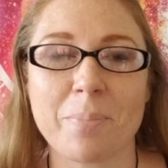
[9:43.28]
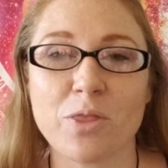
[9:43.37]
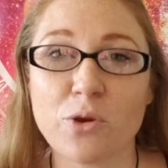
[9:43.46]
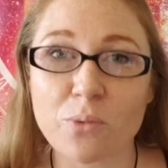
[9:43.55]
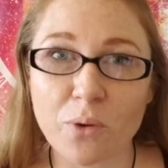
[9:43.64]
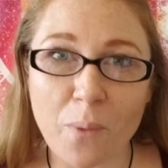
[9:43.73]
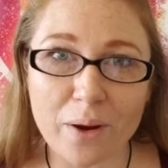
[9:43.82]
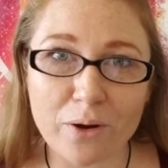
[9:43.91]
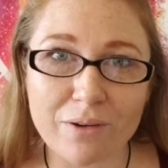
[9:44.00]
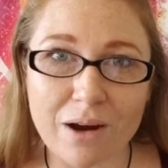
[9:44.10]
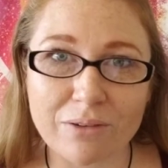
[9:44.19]
You
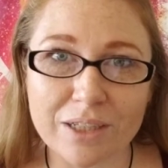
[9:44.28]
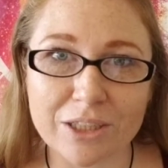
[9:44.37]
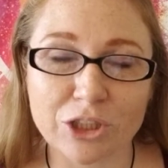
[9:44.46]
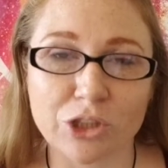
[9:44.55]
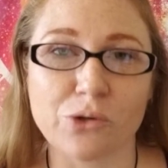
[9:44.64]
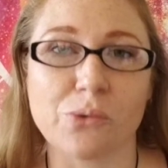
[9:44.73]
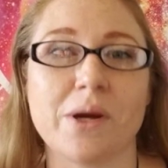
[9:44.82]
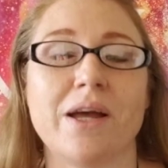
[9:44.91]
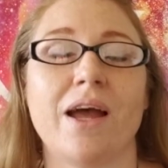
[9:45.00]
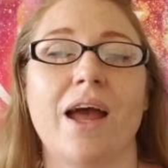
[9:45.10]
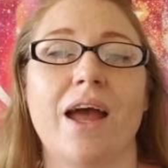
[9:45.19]
require grounding too.
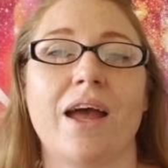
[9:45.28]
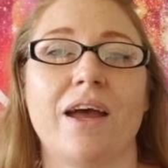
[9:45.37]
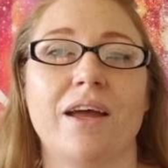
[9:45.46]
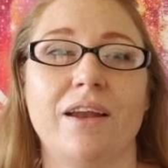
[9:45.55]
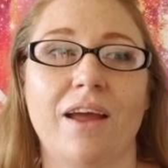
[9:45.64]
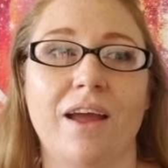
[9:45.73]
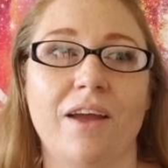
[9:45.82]
And